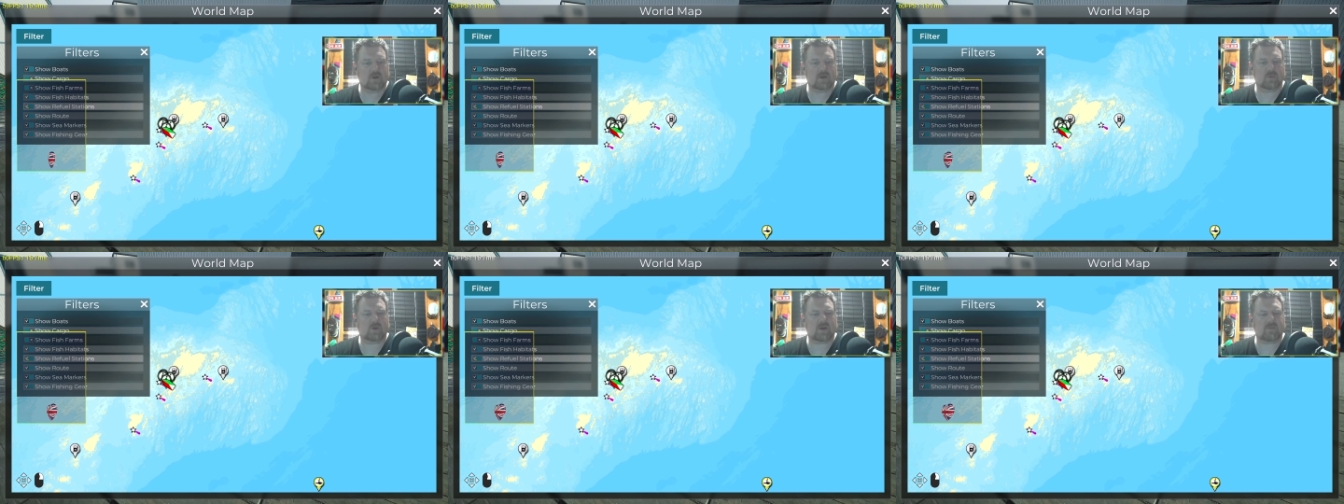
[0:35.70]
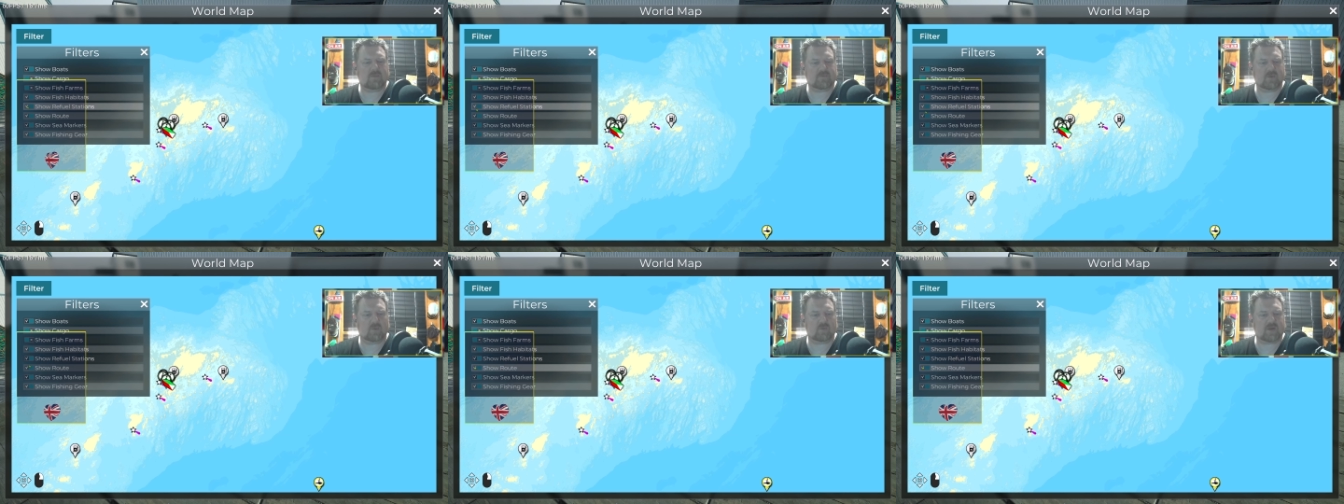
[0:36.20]
we'll keep the
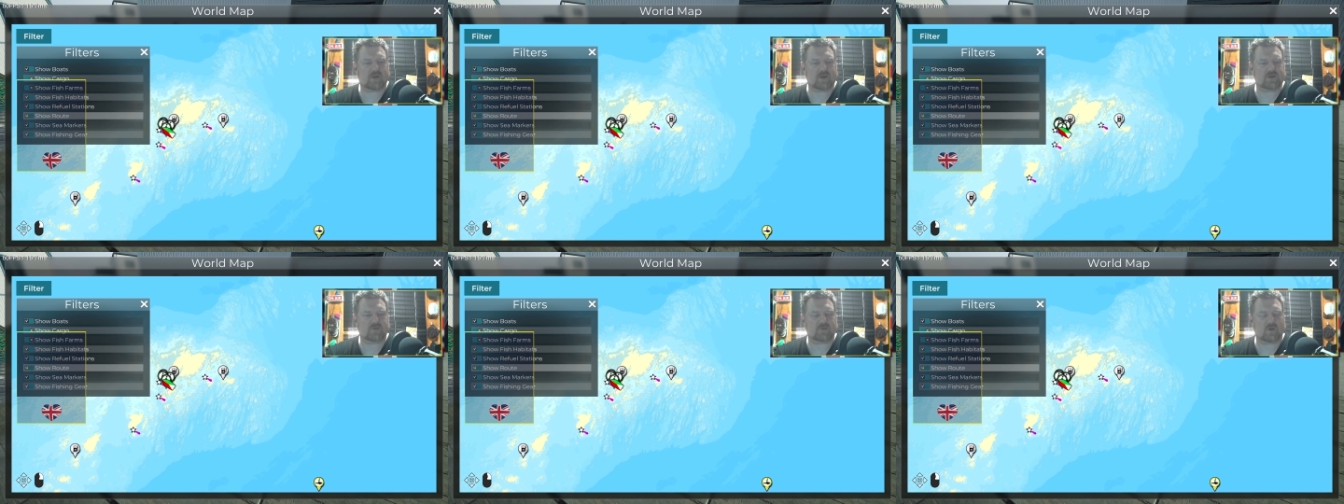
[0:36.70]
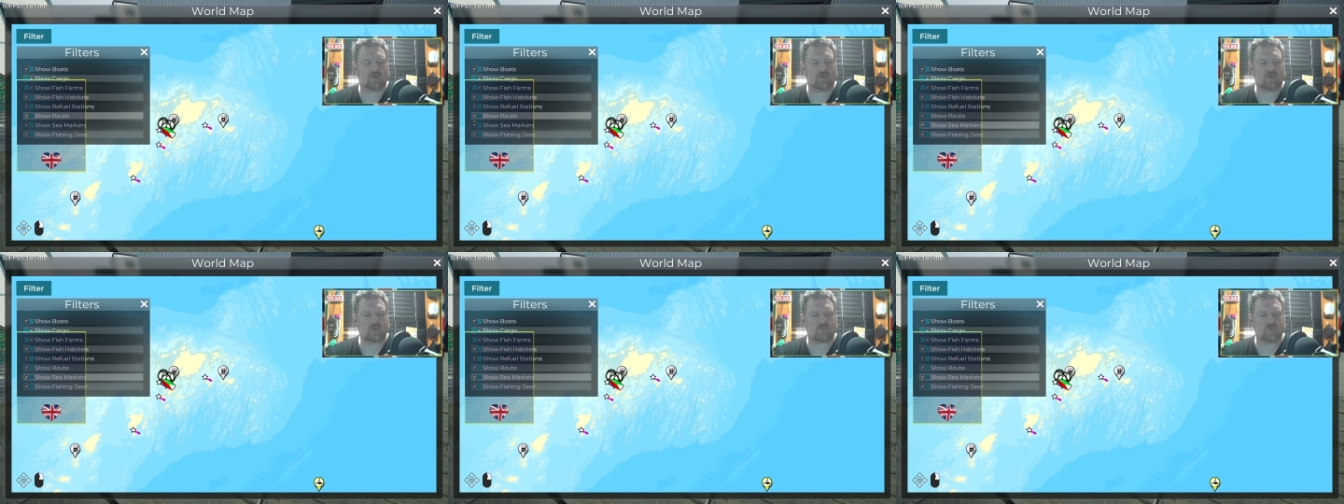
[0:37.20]
fuel stations on,
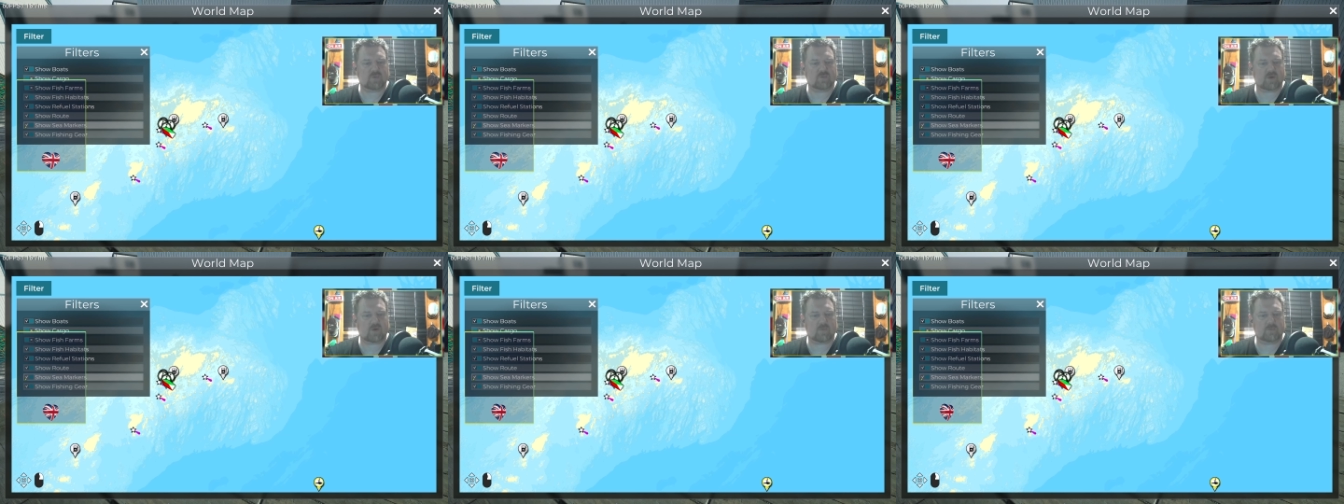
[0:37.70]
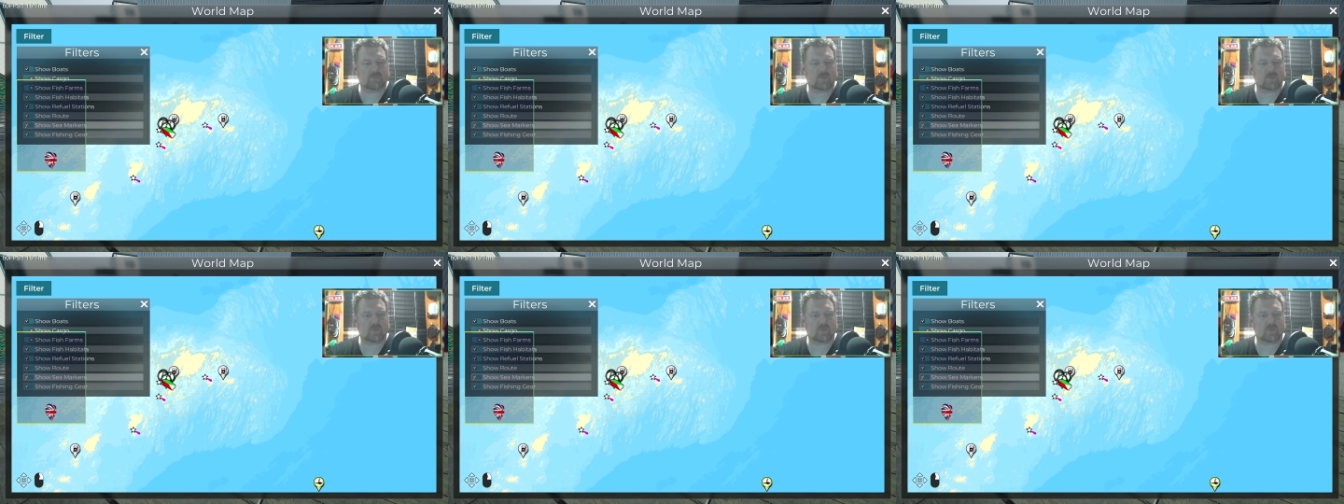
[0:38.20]
the routes on.